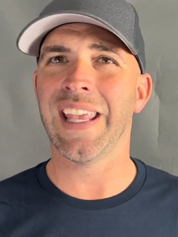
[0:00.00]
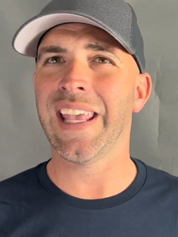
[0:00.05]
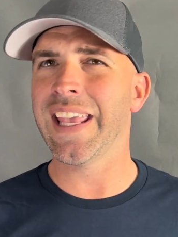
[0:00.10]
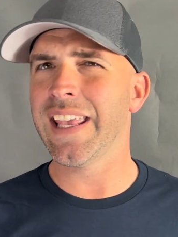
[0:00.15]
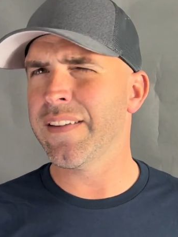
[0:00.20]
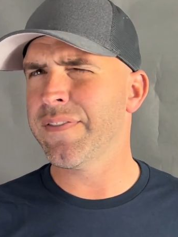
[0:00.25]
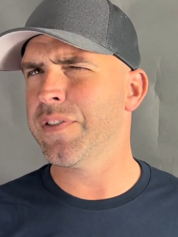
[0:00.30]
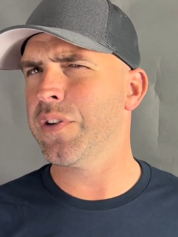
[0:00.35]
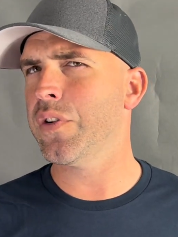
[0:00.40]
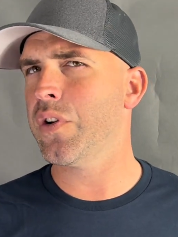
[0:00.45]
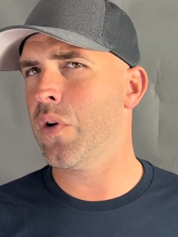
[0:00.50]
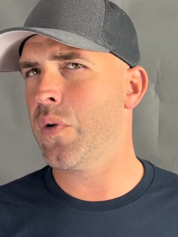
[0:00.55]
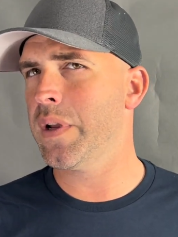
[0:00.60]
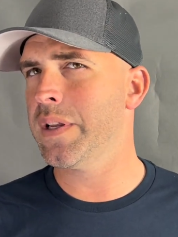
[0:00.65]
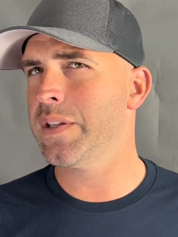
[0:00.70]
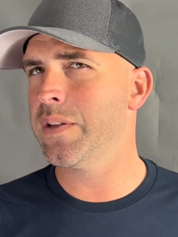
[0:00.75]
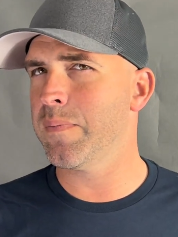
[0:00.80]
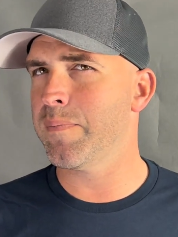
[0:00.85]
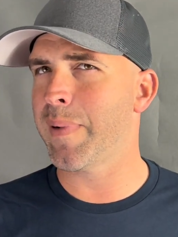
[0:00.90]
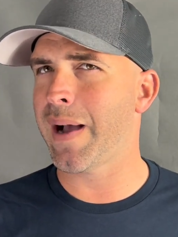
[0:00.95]
if you're going
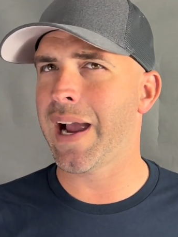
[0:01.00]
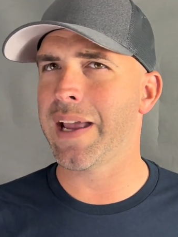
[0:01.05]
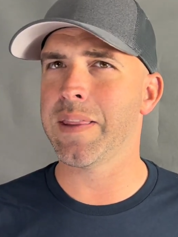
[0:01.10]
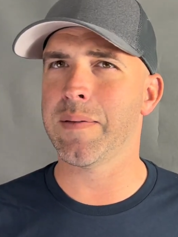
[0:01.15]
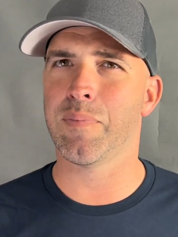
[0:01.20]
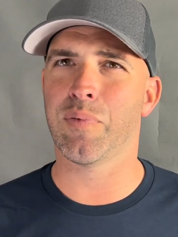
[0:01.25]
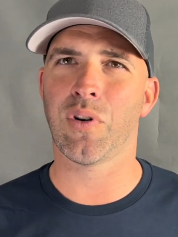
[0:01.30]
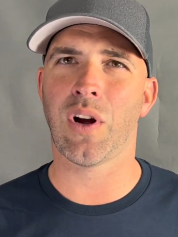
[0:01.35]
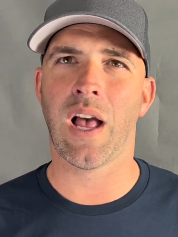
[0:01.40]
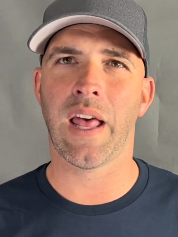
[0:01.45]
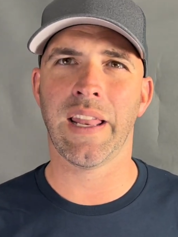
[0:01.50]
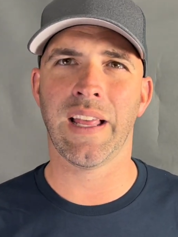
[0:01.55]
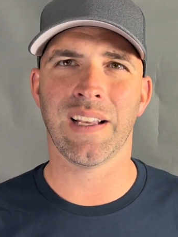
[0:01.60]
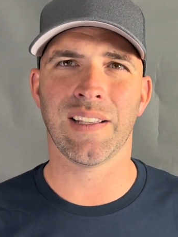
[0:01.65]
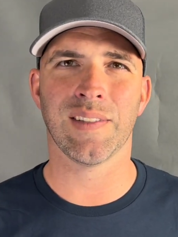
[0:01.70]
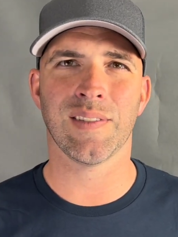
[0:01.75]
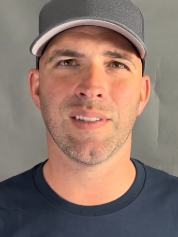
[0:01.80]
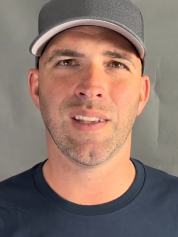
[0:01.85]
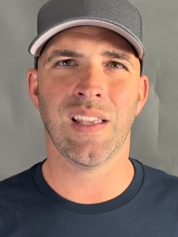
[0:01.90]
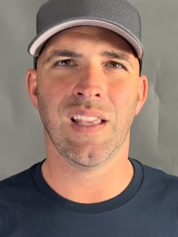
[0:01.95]
to buy the
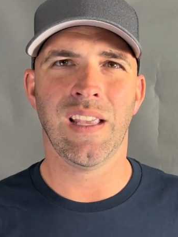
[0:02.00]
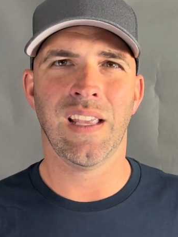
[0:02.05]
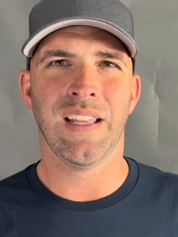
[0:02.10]
products